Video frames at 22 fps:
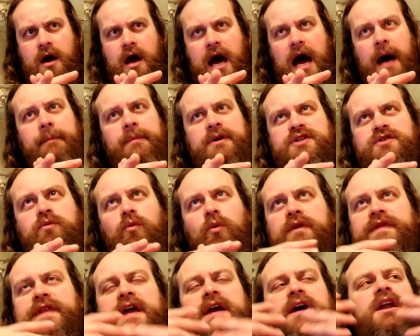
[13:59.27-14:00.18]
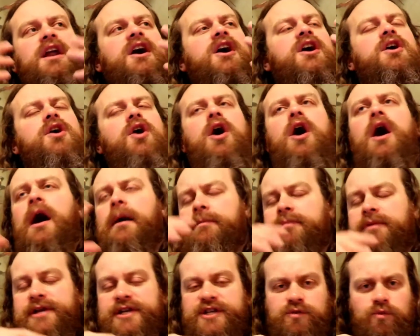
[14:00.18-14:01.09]
What they could
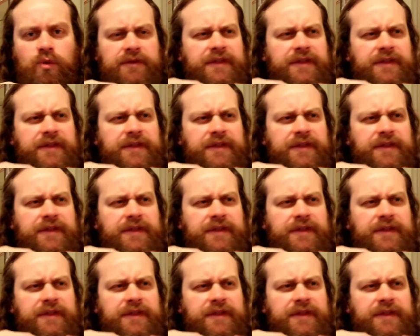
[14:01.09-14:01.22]
accomplish,